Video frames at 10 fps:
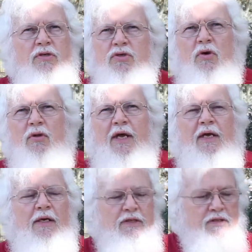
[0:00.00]
it's all that.
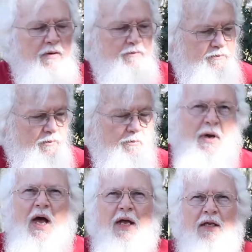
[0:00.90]

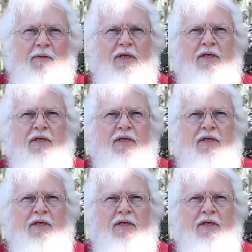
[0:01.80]
But let me